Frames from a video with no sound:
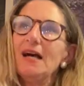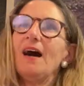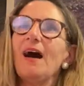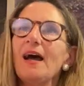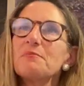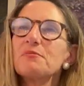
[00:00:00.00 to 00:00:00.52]

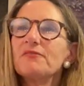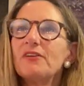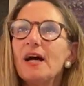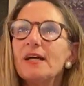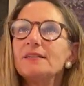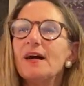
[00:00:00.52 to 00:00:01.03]
I
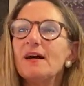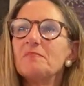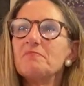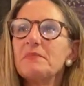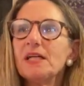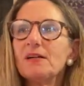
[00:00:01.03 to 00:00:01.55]
provide
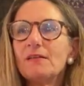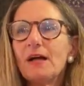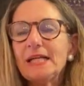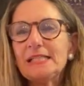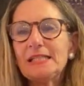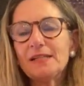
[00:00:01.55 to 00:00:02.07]
um, meal
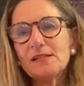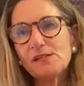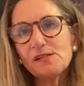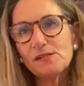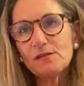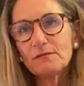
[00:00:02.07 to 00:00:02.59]

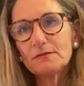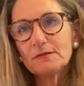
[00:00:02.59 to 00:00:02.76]
ideas,